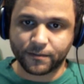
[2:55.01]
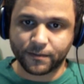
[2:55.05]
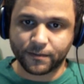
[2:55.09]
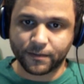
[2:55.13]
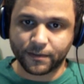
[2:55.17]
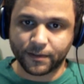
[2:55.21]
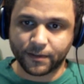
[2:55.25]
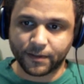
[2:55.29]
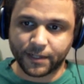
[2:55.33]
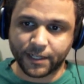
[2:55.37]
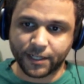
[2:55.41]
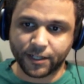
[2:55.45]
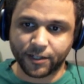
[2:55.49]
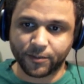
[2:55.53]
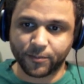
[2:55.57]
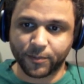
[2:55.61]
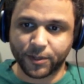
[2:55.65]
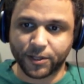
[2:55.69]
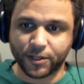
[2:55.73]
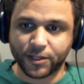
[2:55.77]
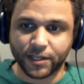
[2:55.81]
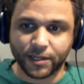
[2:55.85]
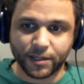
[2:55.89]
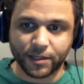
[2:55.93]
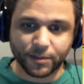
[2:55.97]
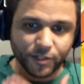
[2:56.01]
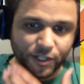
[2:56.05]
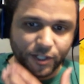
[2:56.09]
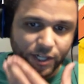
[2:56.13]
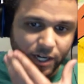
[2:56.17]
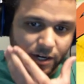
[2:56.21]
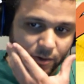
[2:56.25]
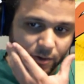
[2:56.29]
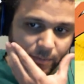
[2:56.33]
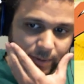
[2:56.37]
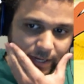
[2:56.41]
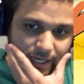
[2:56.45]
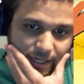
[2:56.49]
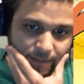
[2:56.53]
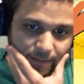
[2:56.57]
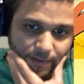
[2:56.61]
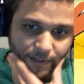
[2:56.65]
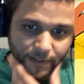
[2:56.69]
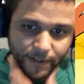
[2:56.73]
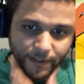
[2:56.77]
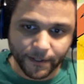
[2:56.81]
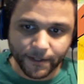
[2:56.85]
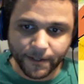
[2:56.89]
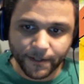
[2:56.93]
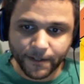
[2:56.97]
I'll kill him with a uh, Pop.
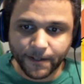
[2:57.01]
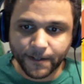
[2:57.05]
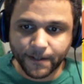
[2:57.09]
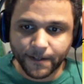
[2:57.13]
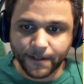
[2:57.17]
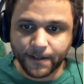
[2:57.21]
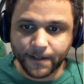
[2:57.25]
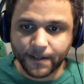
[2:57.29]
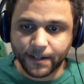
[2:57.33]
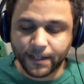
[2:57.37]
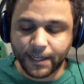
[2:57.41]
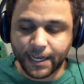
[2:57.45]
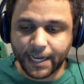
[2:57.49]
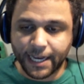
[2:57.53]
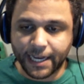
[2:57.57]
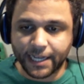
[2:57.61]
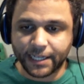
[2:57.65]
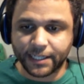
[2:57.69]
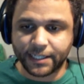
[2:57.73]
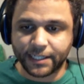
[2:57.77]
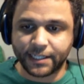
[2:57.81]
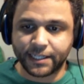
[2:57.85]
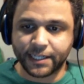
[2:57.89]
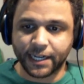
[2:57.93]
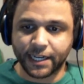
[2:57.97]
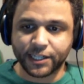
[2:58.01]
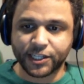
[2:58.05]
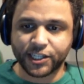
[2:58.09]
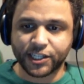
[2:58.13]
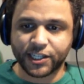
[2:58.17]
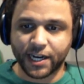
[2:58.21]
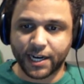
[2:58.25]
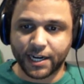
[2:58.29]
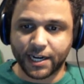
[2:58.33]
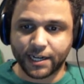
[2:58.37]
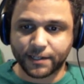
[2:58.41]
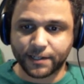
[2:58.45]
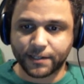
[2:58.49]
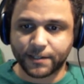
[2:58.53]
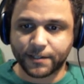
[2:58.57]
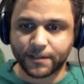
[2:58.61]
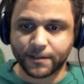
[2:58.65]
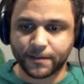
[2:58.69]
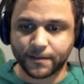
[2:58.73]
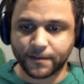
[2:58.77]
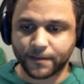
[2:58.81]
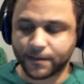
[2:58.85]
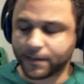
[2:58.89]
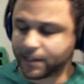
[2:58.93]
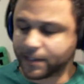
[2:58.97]
And Dustox.
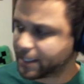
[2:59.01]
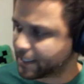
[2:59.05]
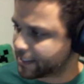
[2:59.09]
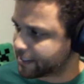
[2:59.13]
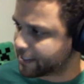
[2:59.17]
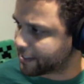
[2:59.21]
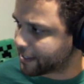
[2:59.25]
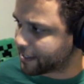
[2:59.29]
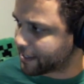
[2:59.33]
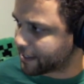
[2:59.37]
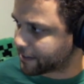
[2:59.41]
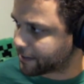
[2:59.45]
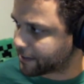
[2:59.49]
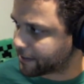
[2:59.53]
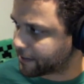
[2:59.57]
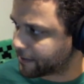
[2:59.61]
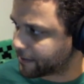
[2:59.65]
Dustox.